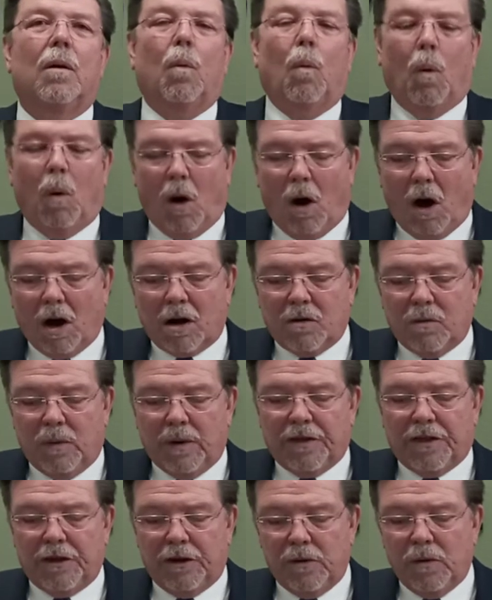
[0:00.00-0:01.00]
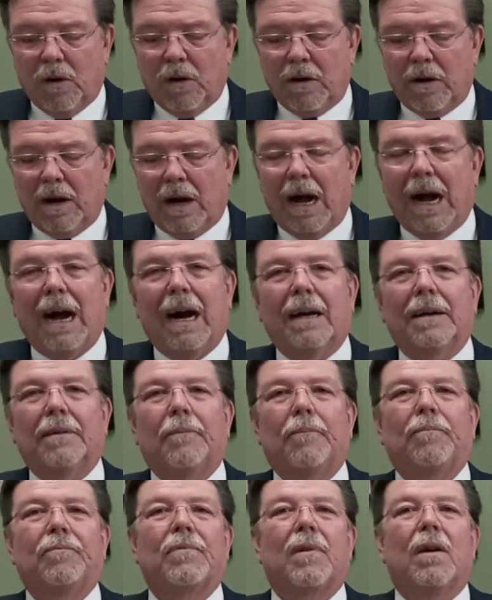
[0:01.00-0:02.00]
Walk with your
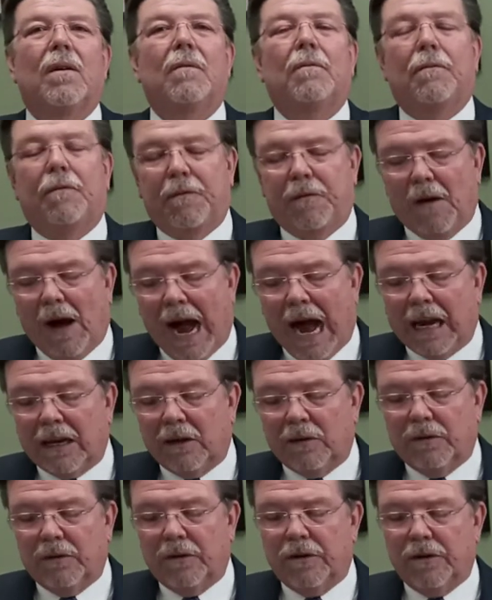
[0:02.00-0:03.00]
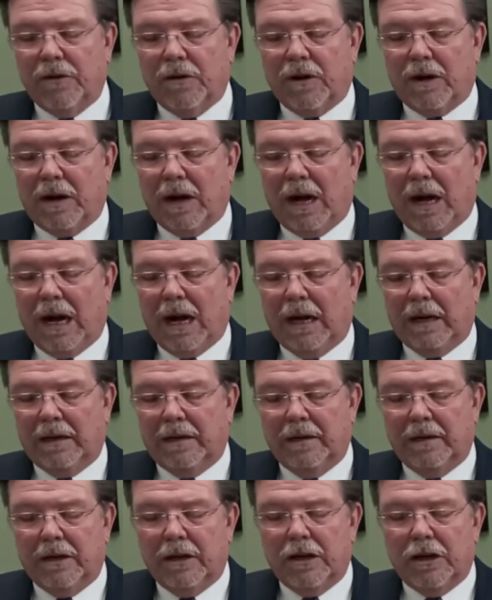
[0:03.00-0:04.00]
God, follow your
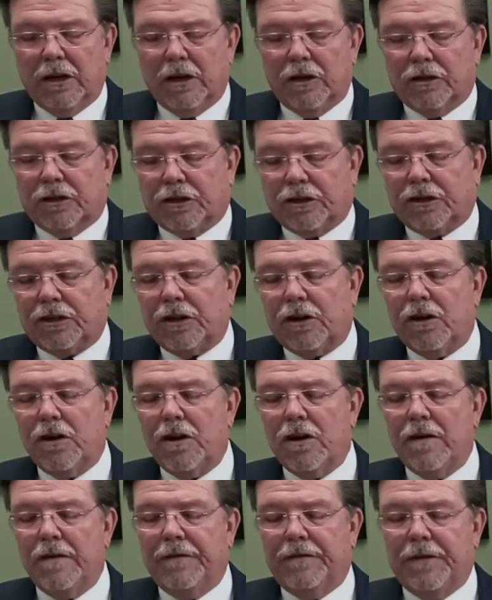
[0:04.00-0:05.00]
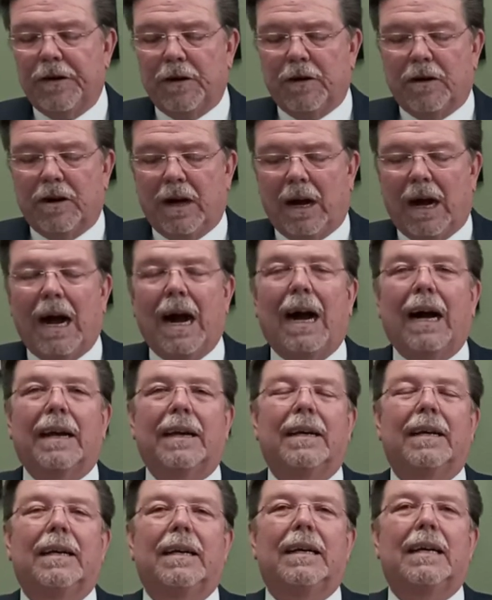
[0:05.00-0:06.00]
God, serve your
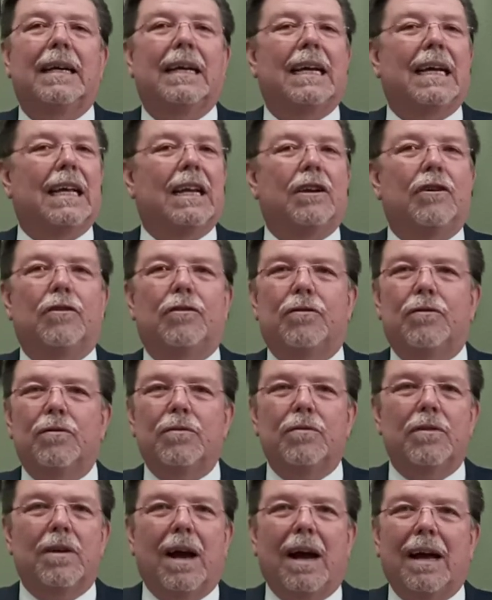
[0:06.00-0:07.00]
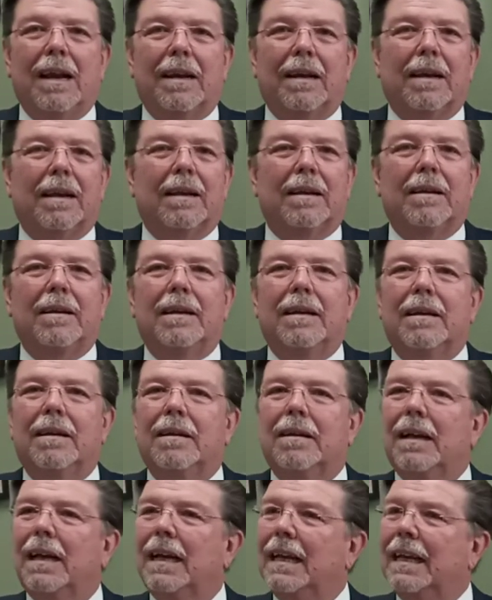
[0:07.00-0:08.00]
God, and do not
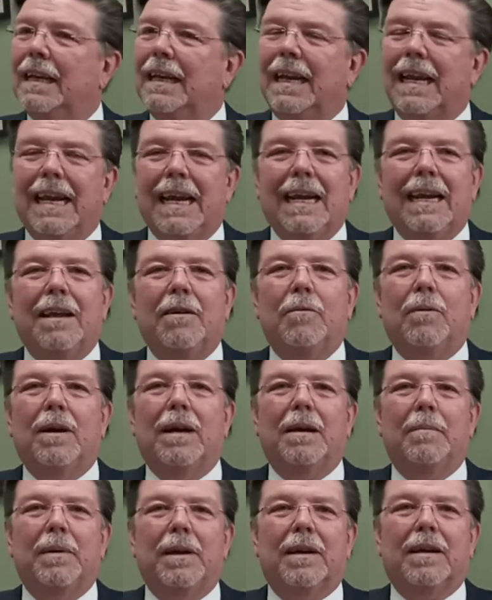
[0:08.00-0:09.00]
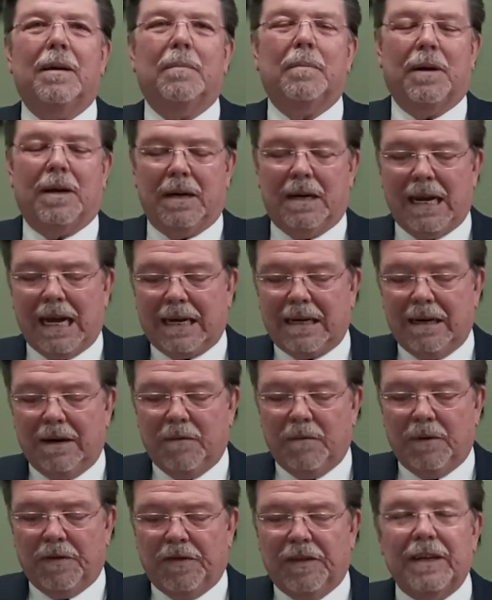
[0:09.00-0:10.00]
in any way become
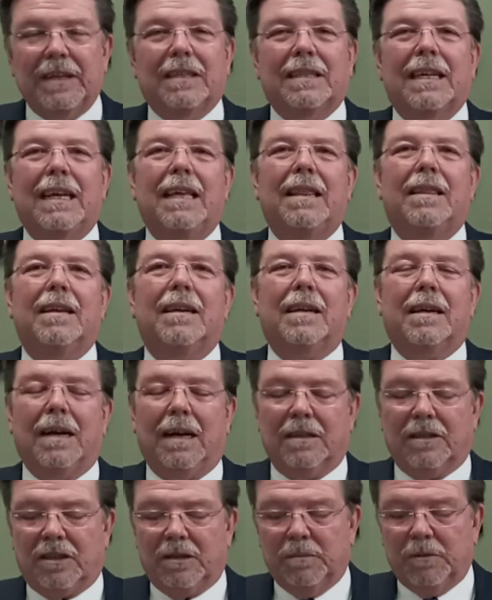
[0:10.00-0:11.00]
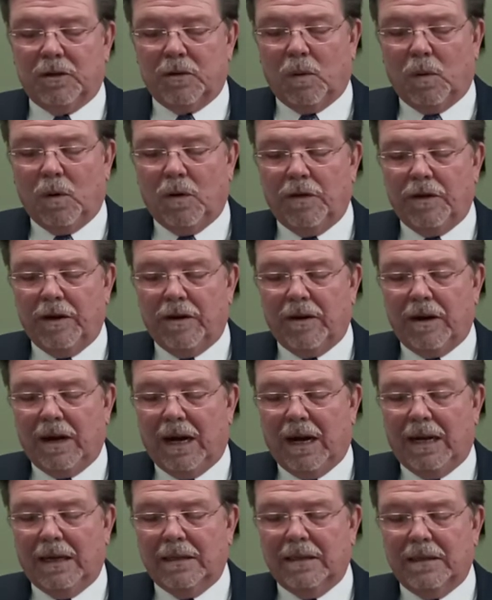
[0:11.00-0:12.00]
connected with these heathen customs or their
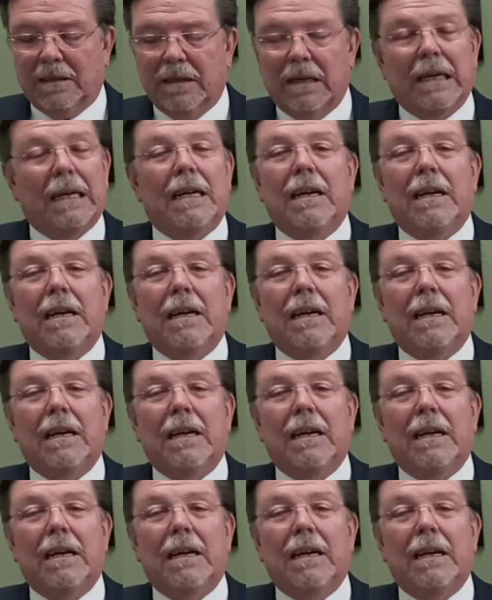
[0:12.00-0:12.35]
gods.